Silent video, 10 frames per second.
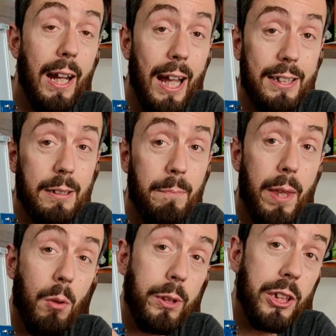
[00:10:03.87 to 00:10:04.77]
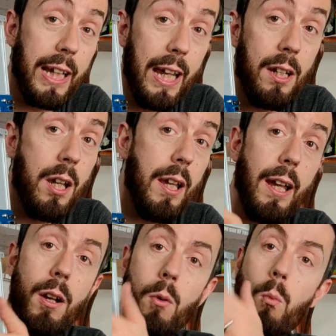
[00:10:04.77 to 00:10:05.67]
that Atom, which again,
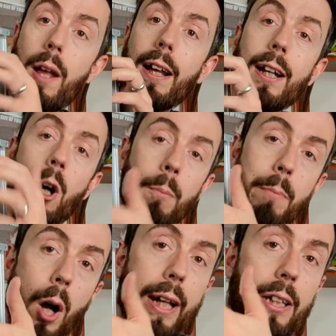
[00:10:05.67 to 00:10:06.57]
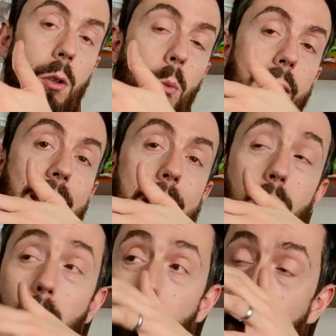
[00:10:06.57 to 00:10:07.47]
combined with
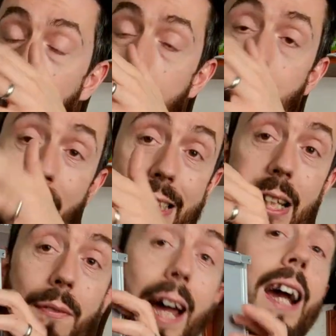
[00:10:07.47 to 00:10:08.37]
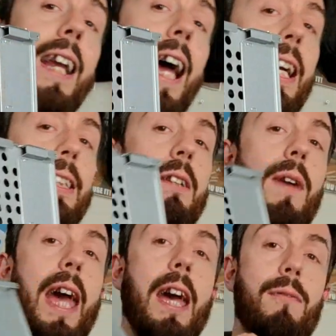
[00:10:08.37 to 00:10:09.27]
the um, passive and
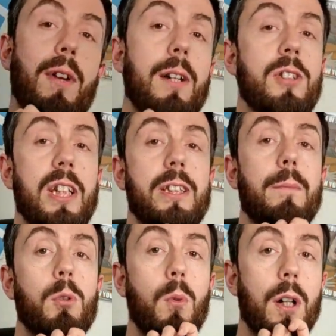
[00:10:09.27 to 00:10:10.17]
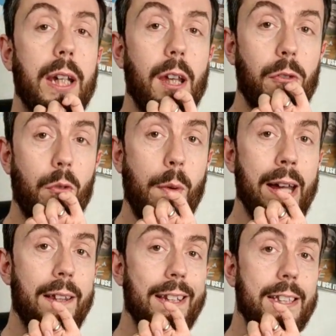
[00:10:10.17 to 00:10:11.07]
active airflow systems working
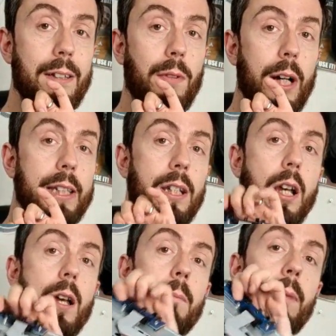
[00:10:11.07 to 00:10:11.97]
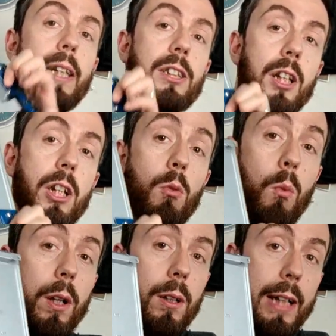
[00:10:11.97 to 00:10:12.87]
throughout this device means that
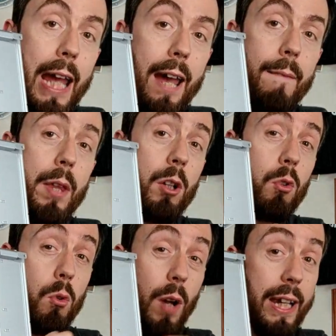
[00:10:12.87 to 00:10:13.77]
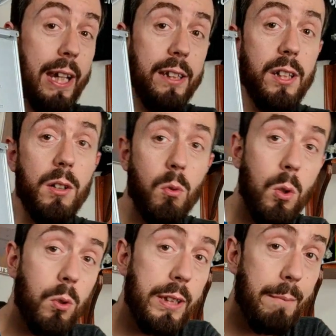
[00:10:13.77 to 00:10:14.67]
you will get great internal
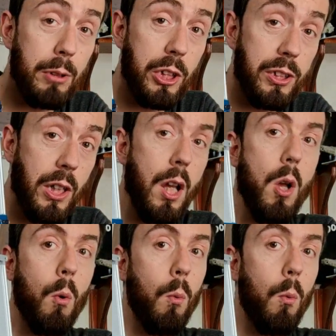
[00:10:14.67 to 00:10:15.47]
core temperatures